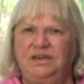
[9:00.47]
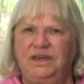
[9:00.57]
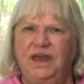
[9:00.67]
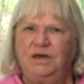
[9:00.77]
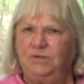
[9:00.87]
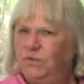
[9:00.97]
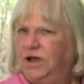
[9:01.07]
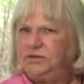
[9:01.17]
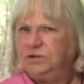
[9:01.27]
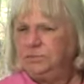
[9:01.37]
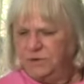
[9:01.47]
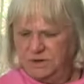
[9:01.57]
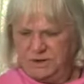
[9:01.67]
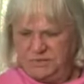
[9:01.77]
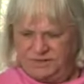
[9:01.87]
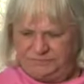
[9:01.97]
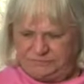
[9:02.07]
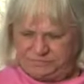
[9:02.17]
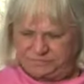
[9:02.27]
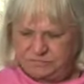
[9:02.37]
Now, Walter Brueggemann
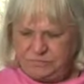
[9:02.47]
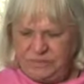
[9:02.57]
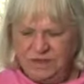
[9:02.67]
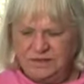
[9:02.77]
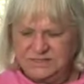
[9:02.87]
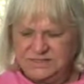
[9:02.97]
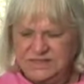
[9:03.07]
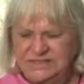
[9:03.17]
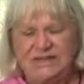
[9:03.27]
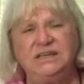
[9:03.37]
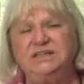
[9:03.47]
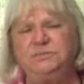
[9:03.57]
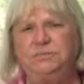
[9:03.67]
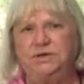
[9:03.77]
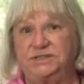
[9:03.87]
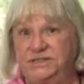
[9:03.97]
says in his book,